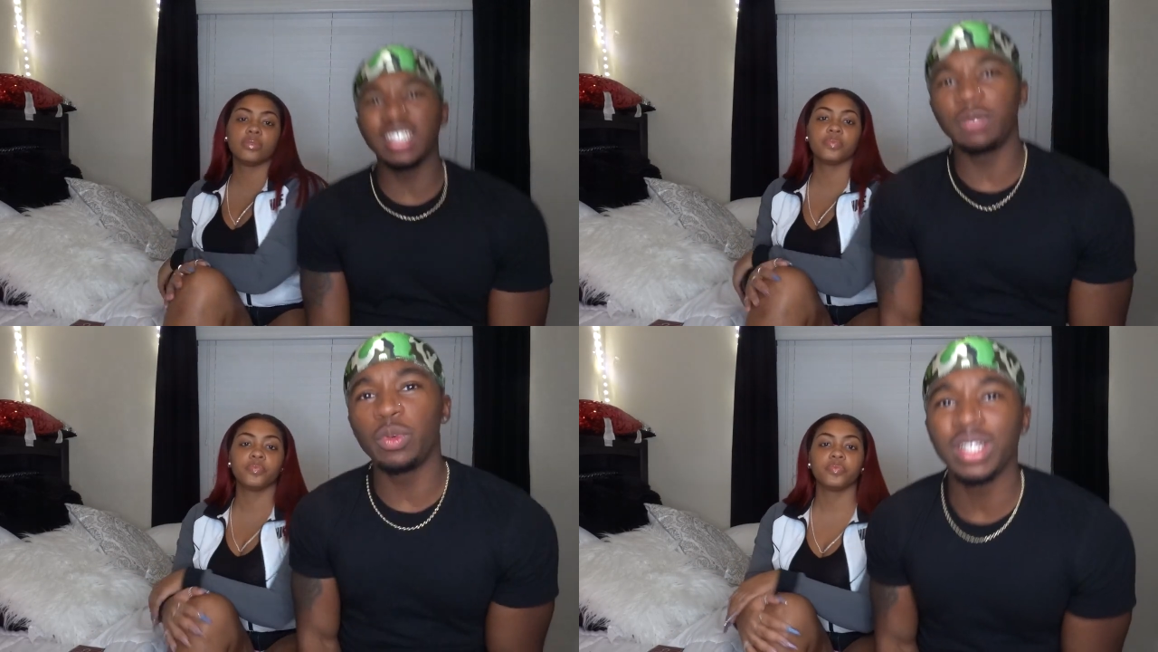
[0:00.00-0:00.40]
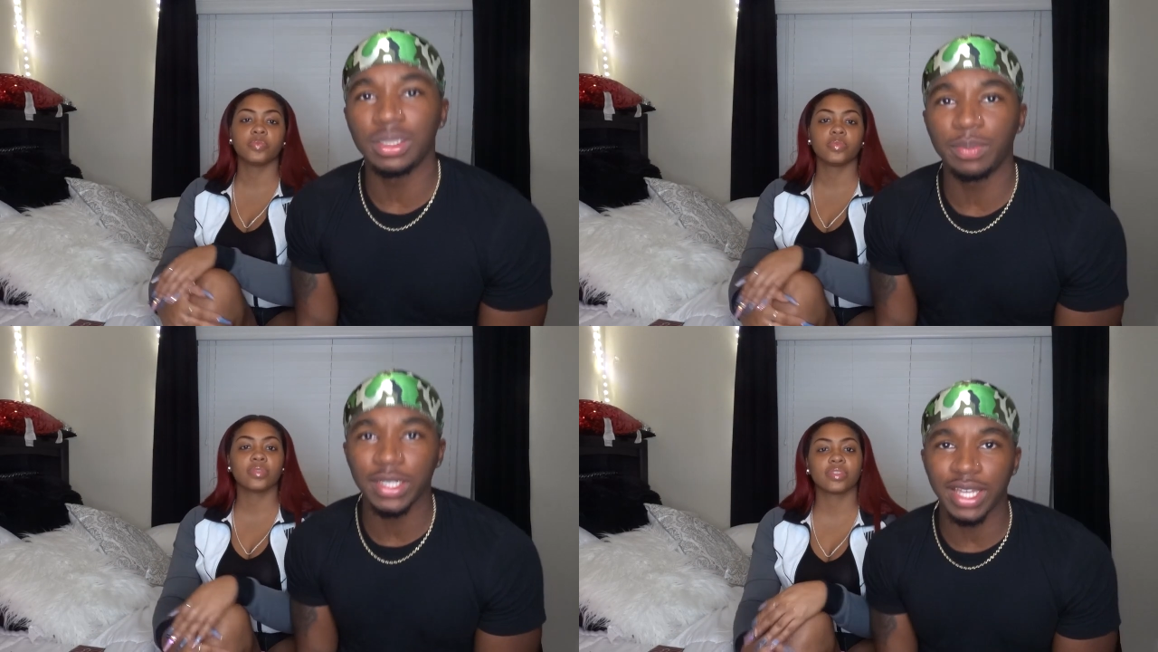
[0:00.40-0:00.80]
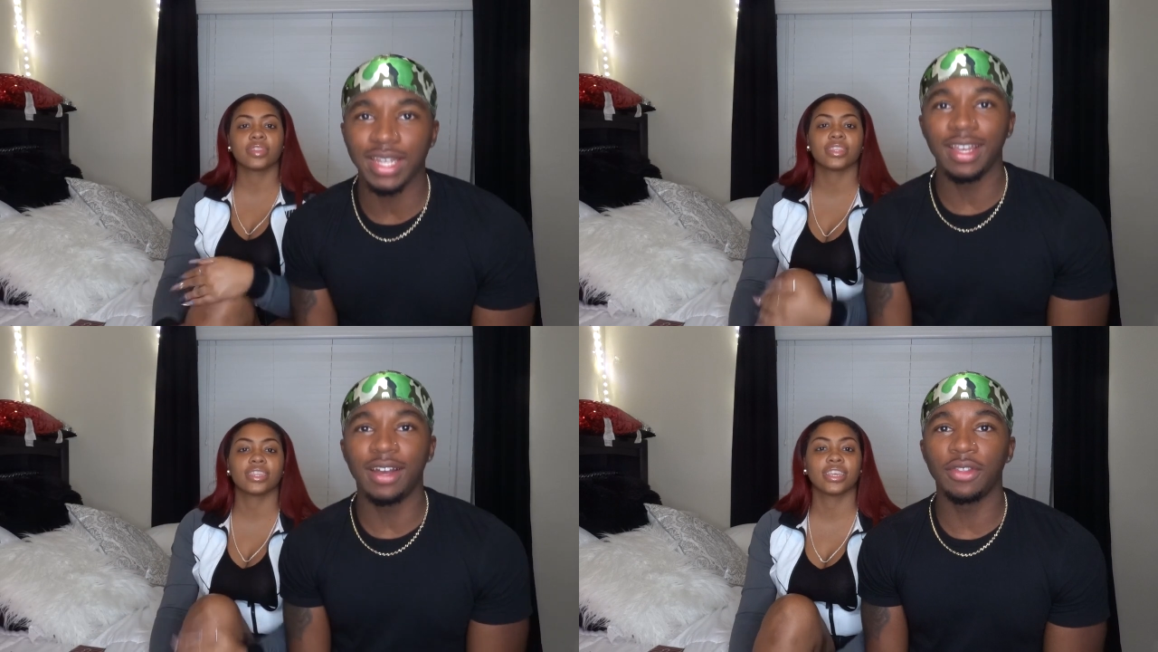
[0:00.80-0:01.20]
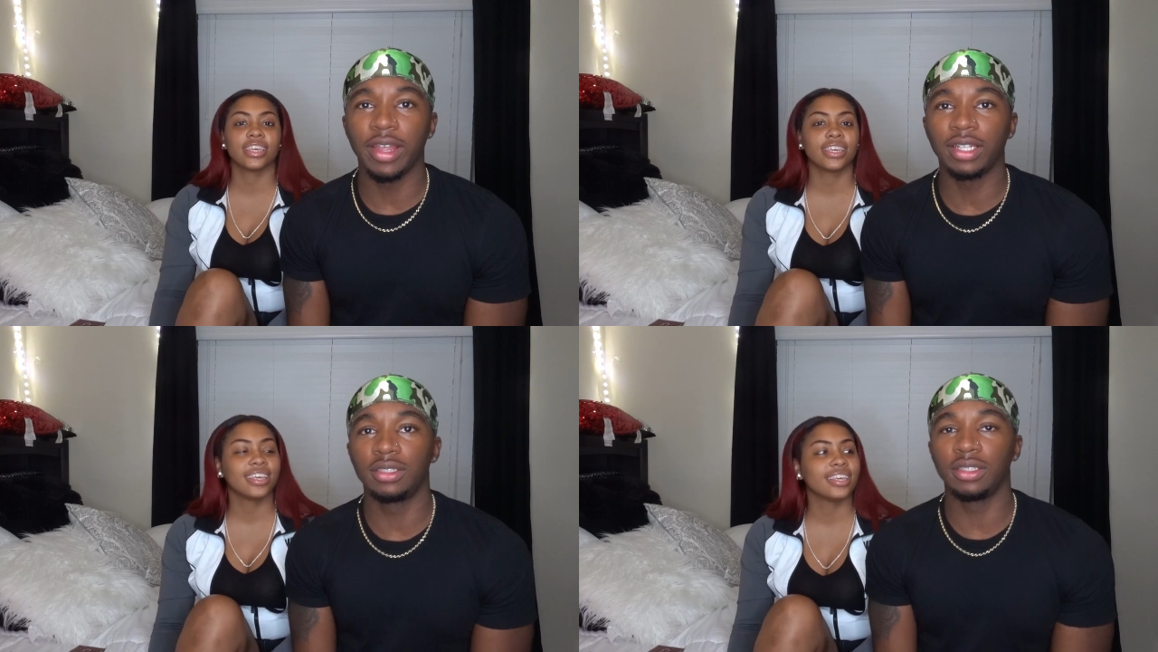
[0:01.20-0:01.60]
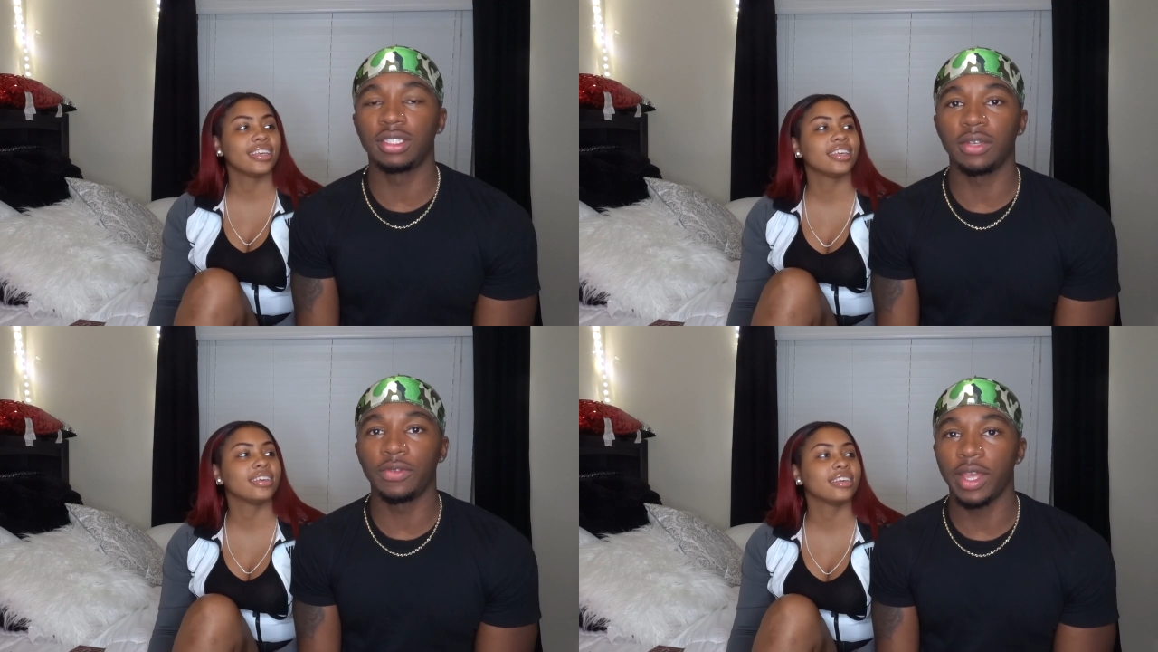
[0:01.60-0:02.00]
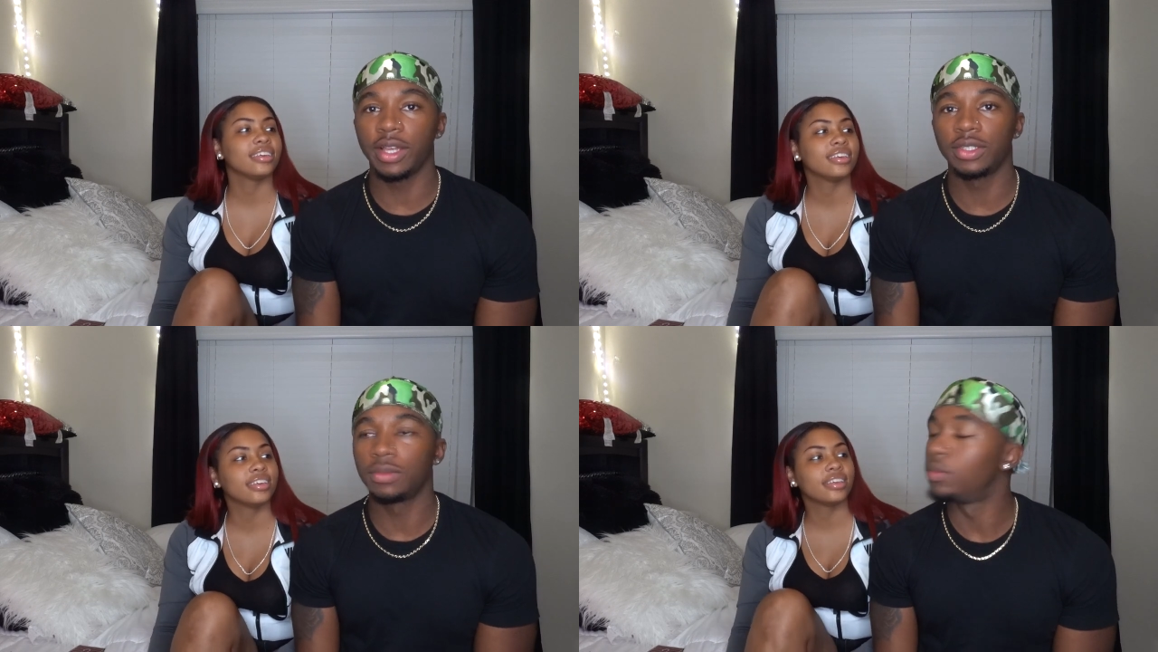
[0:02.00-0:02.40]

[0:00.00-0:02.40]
Speaker 1: did we expect any other answers except for yes?